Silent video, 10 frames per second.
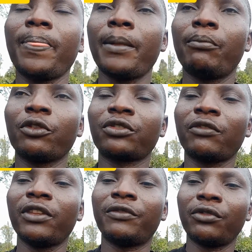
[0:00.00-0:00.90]
most of
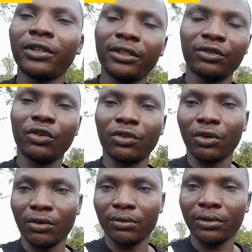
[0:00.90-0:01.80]
the fundis don't
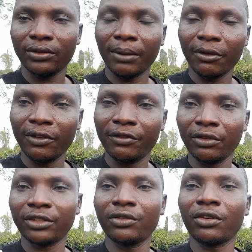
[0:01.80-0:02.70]
know. Some of the
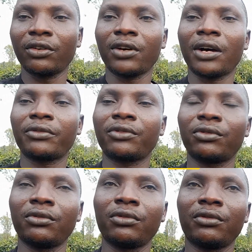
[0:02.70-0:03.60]
fundis don't know how
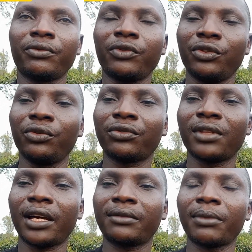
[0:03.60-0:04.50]
to use
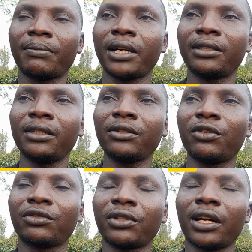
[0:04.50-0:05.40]
that Mabati,
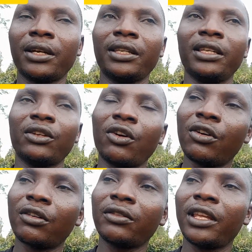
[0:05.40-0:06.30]
because in
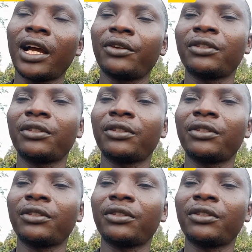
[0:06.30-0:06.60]
all the iron